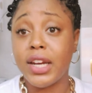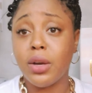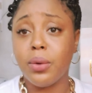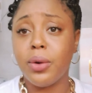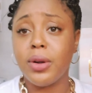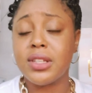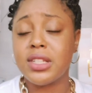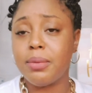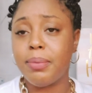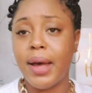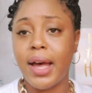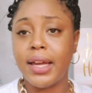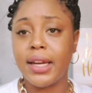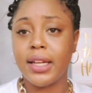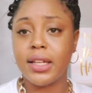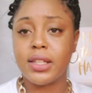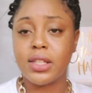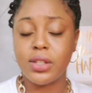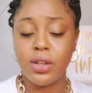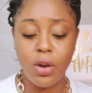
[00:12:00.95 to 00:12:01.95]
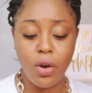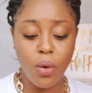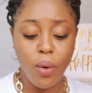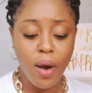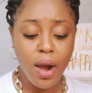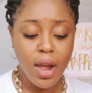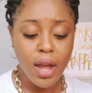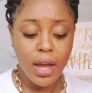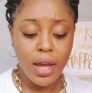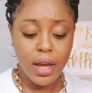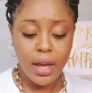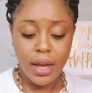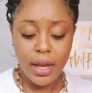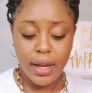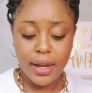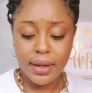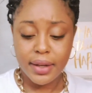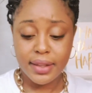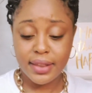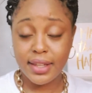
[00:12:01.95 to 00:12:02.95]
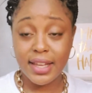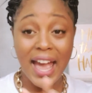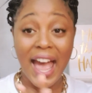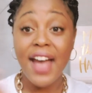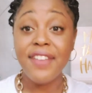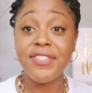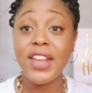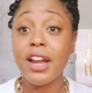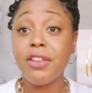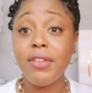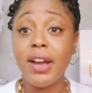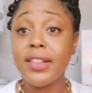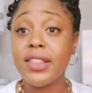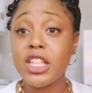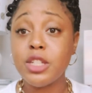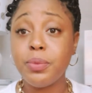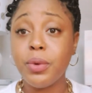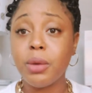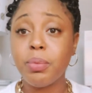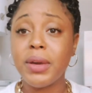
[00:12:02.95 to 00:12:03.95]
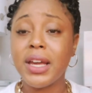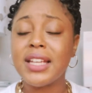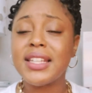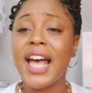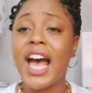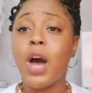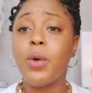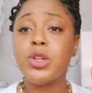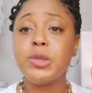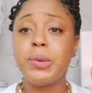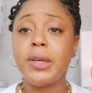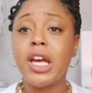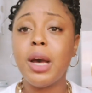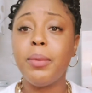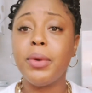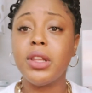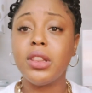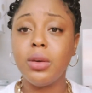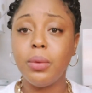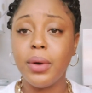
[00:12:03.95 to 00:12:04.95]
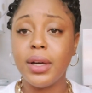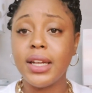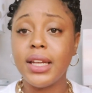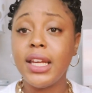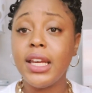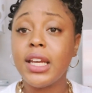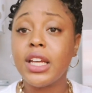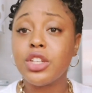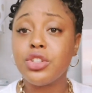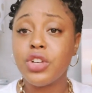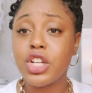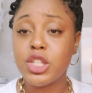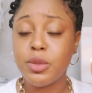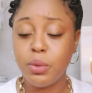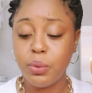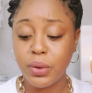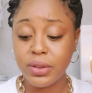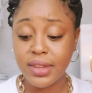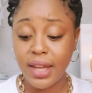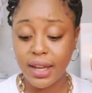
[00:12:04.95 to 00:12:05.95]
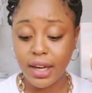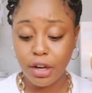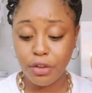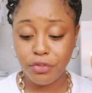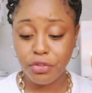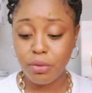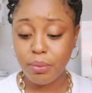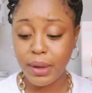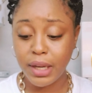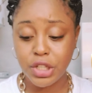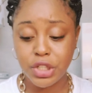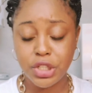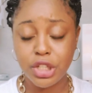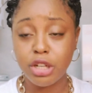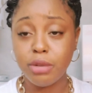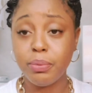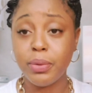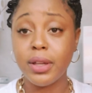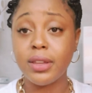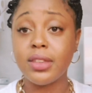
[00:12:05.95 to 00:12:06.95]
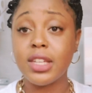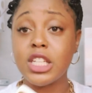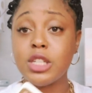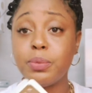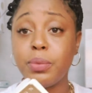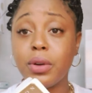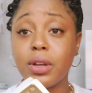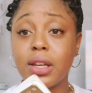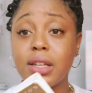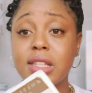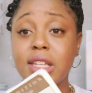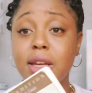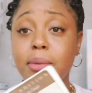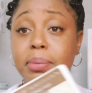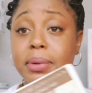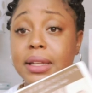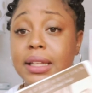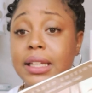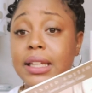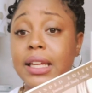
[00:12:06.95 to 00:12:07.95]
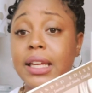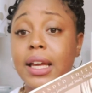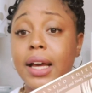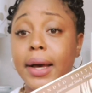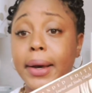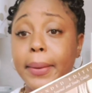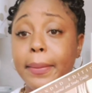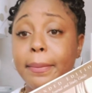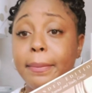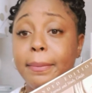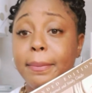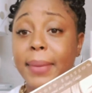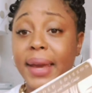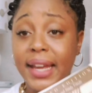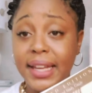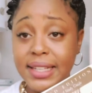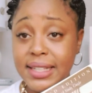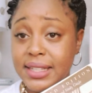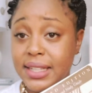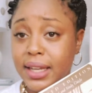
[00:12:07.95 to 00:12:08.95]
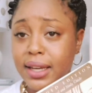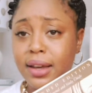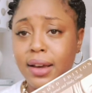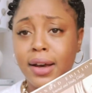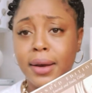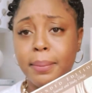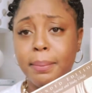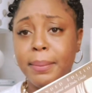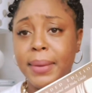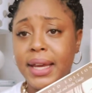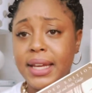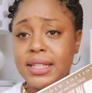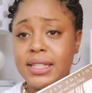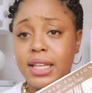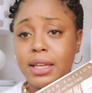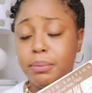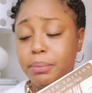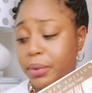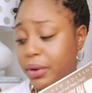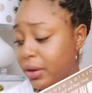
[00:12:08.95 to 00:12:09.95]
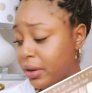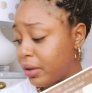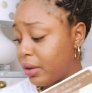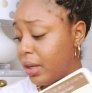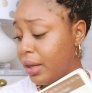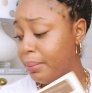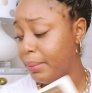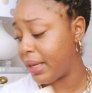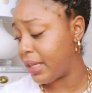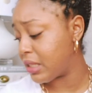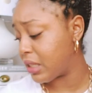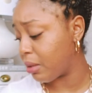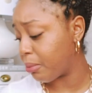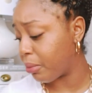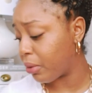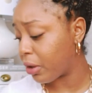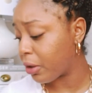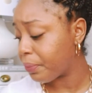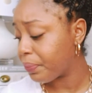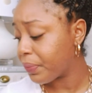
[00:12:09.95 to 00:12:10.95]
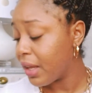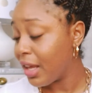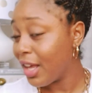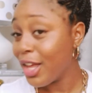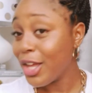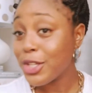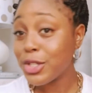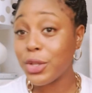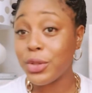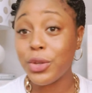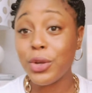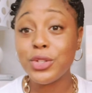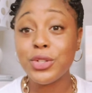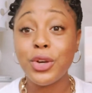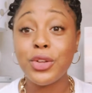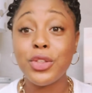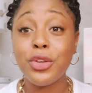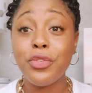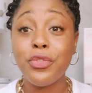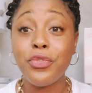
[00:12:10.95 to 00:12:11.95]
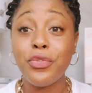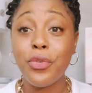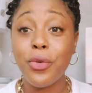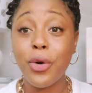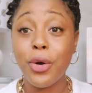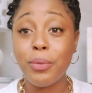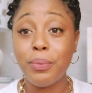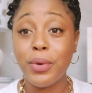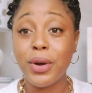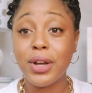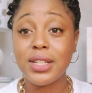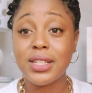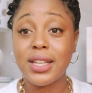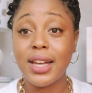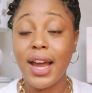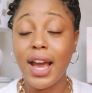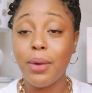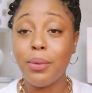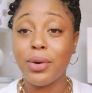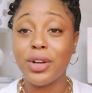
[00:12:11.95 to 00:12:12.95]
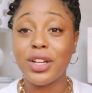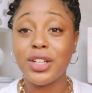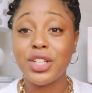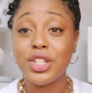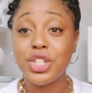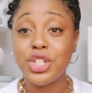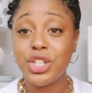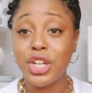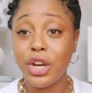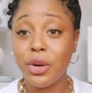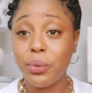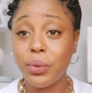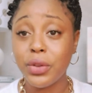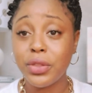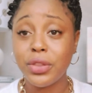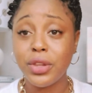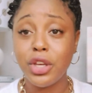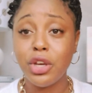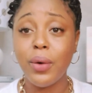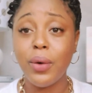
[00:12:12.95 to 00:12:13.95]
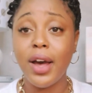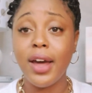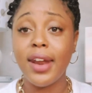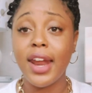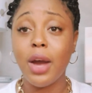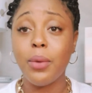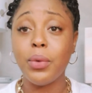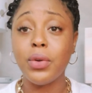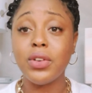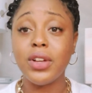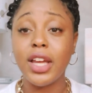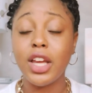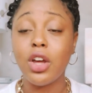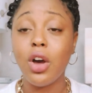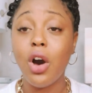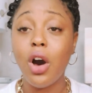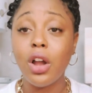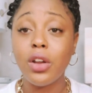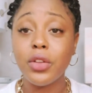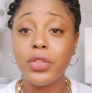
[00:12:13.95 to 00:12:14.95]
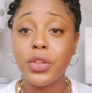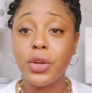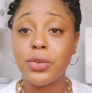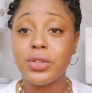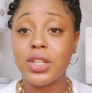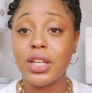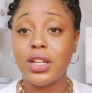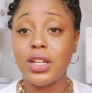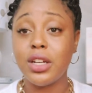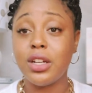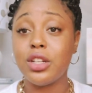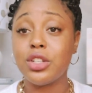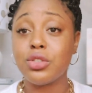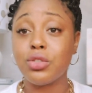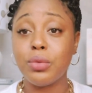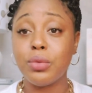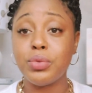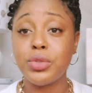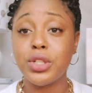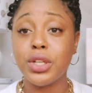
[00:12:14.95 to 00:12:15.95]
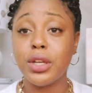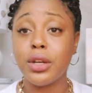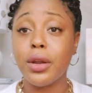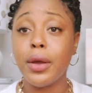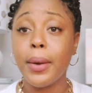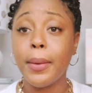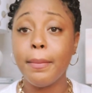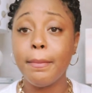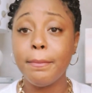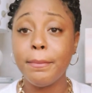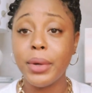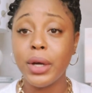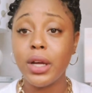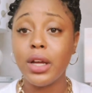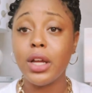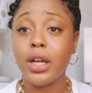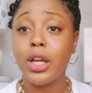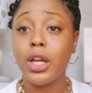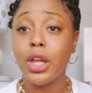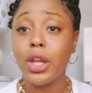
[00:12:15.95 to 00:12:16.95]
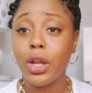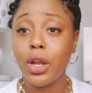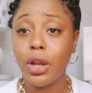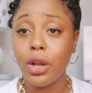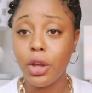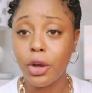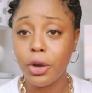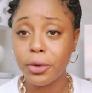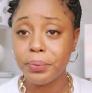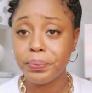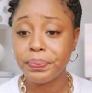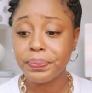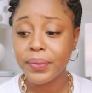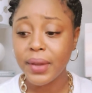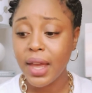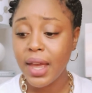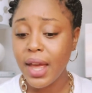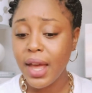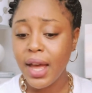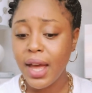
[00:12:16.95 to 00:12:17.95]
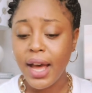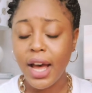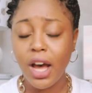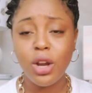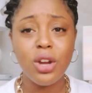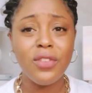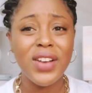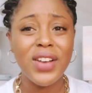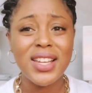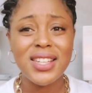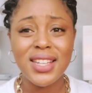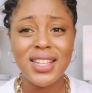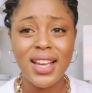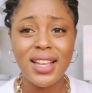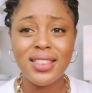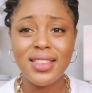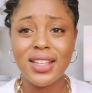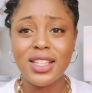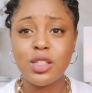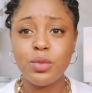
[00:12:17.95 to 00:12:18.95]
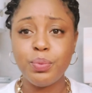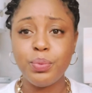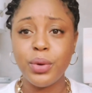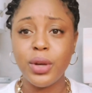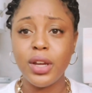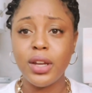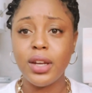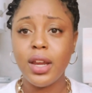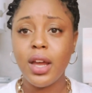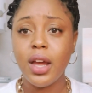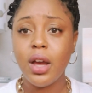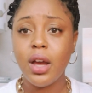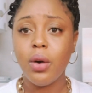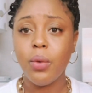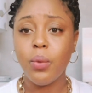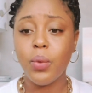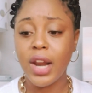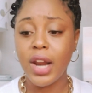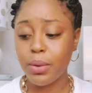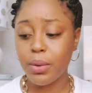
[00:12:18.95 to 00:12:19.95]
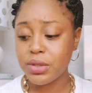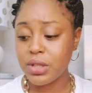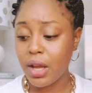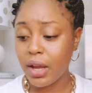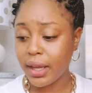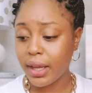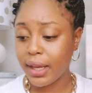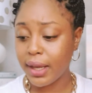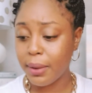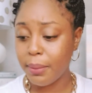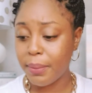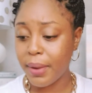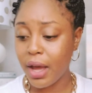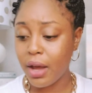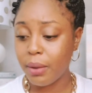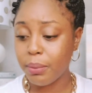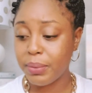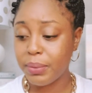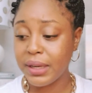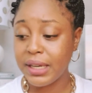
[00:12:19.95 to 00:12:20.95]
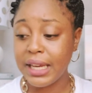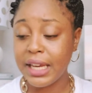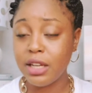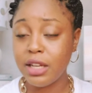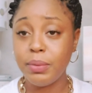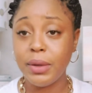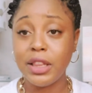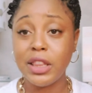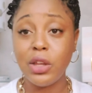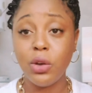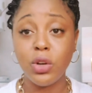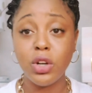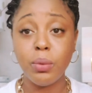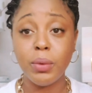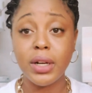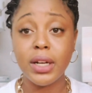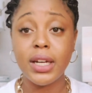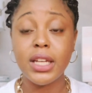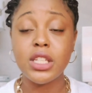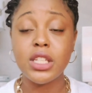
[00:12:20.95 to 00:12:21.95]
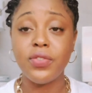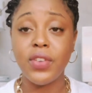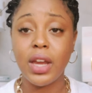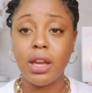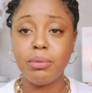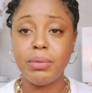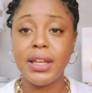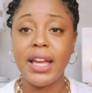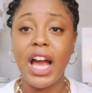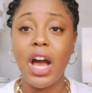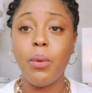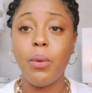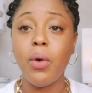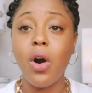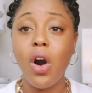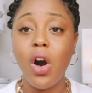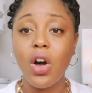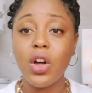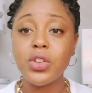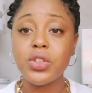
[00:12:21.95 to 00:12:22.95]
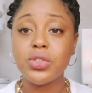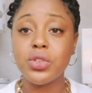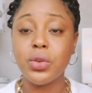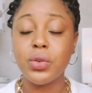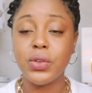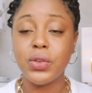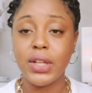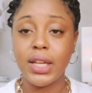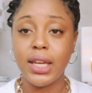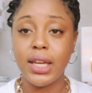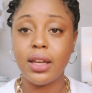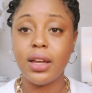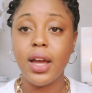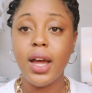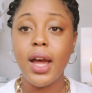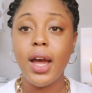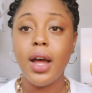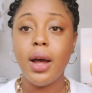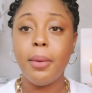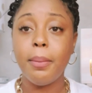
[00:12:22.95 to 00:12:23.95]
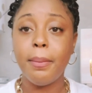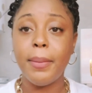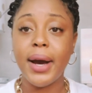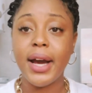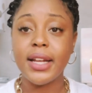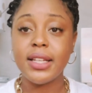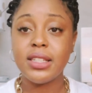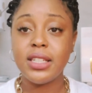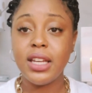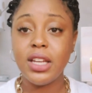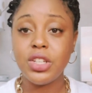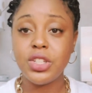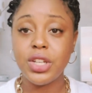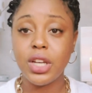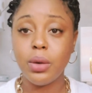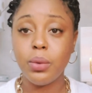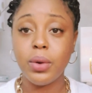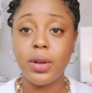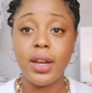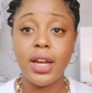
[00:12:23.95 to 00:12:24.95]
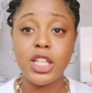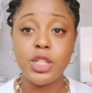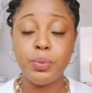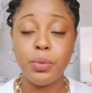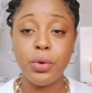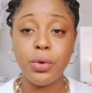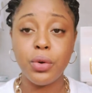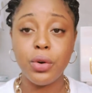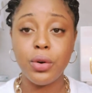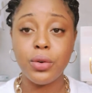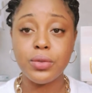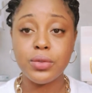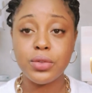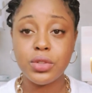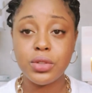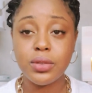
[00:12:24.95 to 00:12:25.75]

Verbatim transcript: words about it. So after I read this book, because I was becoming the one, he could trust me with that information. But this book is completely amazing, amazing book, amazing book. So those are the four books that I wanted to share with you, and I will link all of those in the description below. I don't know if I said this, but when I was talking about Benny Hinn being the only one in his family, I will also link my teaching when I spoke on